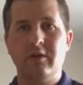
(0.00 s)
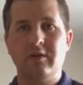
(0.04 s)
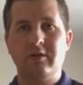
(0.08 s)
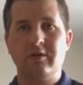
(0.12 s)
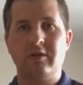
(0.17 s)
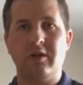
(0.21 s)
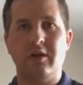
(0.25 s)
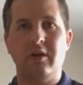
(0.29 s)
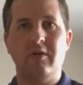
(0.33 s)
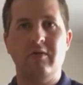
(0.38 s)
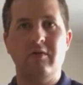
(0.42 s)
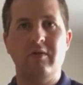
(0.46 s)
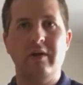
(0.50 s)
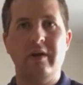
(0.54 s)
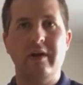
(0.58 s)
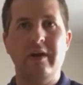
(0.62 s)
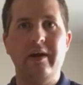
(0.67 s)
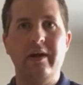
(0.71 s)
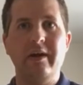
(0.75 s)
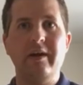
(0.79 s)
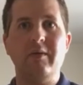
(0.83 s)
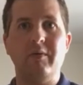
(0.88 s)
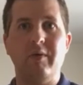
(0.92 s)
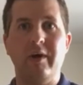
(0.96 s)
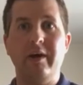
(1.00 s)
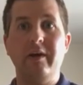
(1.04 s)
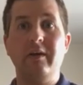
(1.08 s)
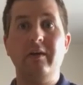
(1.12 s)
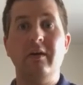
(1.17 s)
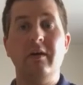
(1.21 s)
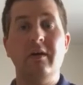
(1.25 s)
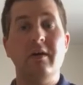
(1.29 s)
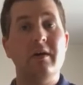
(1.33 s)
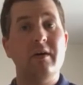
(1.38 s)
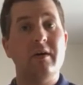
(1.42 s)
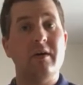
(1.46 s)
So anyway,
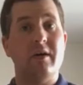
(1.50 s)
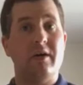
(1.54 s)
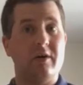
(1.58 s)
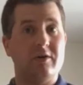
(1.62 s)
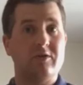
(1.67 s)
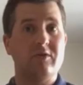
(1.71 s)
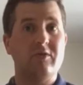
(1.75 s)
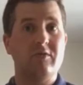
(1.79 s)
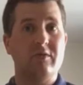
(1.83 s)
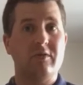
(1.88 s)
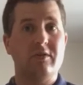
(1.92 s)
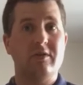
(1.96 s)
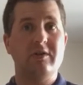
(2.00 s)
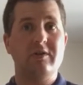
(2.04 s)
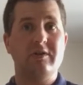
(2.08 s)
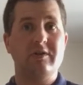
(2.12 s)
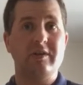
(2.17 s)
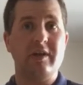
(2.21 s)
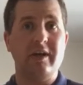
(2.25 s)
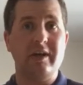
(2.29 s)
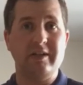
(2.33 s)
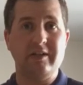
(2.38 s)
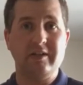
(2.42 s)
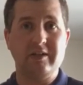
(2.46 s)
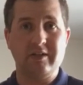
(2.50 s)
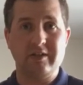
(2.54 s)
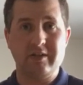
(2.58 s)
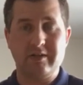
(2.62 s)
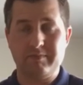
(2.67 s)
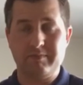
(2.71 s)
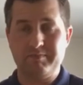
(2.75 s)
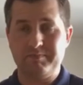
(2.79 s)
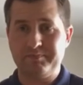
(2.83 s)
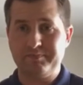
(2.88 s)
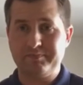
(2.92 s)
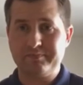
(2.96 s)
I took this
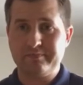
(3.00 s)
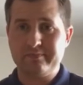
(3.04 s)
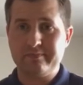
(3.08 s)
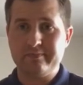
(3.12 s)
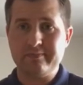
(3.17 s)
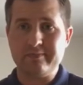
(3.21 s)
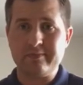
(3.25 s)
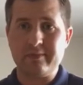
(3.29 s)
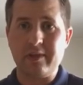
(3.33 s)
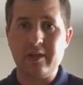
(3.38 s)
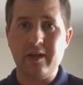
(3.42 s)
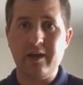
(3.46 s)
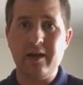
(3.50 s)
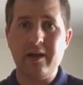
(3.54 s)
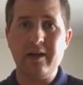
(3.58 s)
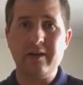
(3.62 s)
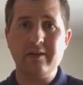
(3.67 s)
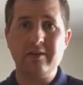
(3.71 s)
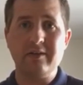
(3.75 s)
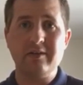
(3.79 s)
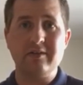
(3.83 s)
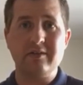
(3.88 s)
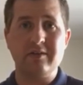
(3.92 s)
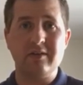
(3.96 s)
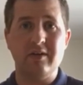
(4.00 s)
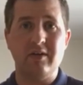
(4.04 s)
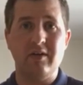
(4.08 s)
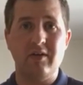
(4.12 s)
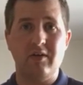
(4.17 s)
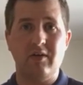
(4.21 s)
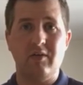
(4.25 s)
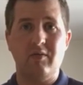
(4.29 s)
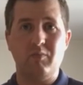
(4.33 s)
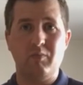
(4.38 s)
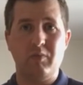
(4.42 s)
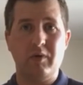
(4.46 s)
test, and
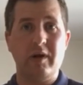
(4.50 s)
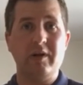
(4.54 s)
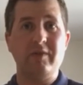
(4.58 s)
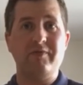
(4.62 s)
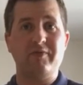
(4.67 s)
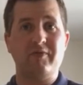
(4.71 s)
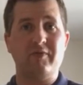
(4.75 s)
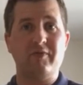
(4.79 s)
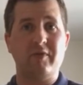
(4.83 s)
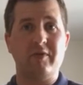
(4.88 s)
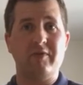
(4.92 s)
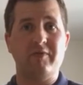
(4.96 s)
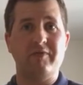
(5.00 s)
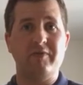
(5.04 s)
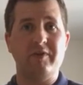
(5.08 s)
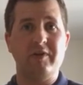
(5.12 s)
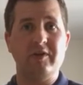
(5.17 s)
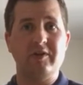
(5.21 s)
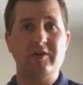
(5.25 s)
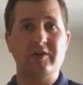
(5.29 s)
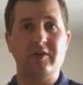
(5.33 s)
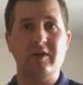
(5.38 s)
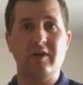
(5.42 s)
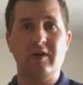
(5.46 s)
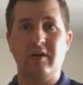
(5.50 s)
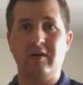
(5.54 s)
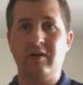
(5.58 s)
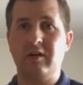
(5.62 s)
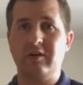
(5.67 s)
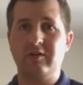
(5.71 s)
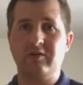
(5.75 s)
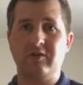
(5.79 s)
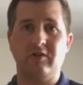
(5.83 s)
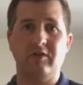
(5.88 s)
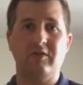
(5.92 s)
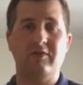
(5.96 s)
after I'd finished it, I
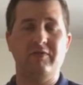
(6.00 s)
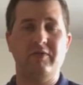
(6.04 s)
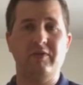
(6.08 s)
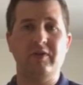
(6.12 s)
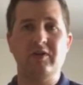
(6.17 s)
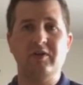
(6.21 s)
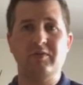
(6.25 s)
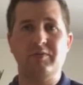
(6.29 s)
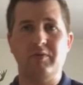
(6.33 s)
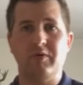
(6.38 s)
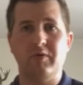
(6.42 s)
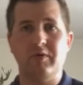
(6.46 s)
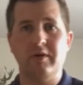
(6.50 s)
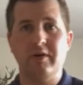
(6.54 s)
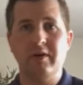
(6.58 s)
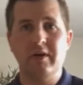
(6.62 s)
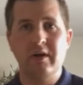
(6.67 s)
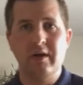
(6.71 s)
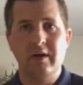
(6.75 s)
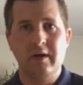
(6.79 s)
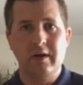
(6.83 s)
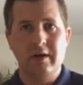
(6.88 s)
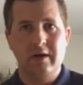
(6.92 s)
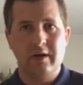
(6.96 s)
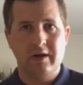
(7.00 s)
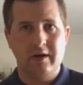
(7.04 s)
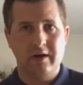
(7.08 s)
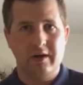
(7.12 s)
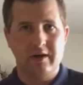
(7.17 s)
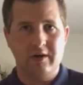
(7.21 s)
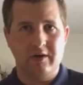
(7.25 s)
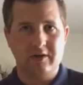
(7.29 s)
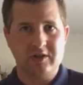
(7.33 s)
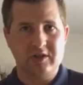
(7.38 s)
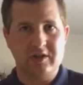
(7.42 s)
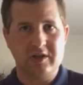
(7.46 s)
clicked on the finish button,
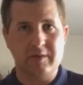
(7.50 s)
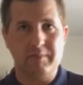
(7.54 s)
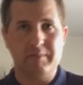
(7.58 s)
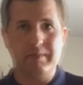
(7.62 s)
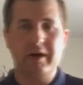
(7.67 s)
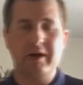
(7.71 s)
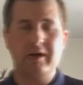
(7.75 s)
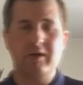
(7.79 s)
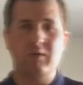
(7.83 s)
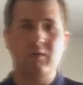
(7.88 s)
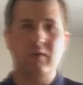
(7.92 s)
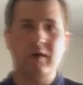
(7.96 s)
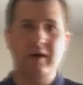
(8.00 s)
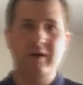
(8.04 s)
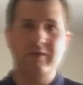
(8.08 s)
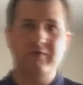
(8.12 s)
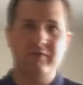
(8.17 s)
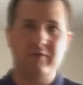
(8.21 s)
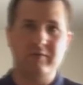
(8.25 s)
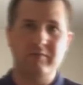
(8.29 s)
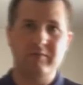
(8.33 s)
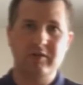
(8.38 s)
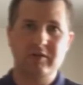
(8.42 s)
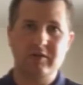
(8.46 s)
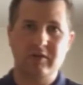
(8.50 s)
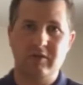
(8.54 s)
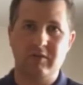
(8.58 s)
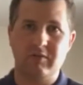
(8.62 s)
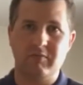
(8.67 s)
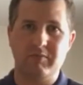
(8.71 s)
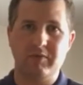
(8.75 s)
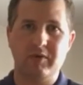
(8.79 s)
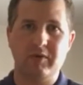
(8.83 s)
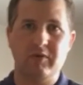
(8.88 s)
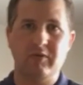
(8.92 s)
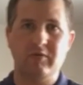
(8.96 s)
and I stepped back away from this
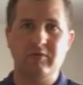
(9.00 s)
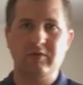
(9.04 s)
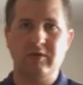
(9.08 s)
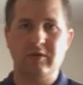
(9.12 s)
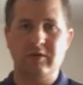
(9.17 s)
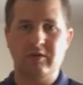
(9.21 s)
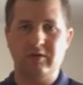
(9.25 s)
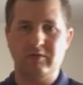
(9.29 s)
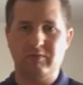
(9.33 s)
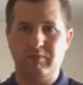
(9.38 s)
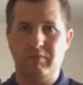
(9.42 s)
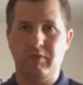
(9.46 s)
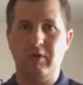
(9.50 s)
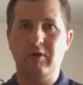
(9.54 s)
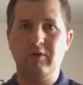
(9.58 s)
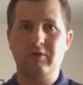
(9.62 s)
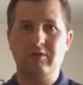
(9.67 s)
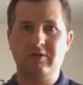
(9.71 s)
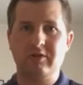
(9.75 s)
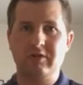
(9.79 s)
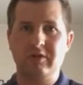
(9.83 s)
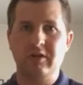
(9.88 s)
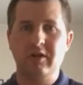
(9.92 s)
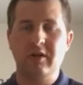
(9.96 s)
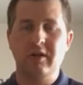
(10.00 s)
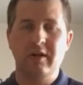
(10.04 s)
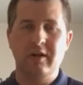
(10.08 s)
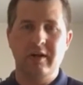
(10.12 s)
computer, this box,